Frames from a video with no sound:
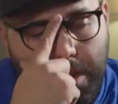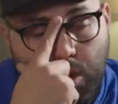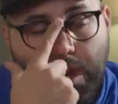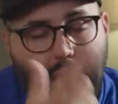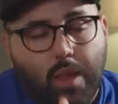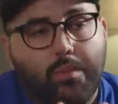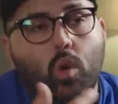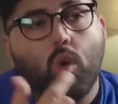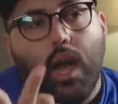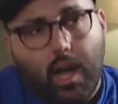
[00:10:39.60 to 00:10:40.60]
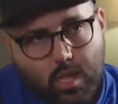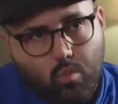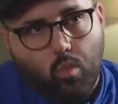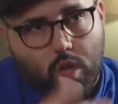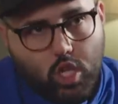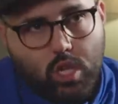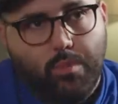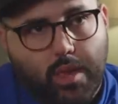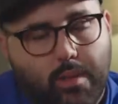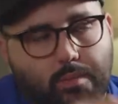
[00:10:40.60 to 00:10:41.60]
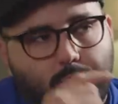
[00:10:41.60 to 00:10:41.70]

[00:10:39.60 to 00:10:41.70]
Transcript: But you can be who God wants you to be.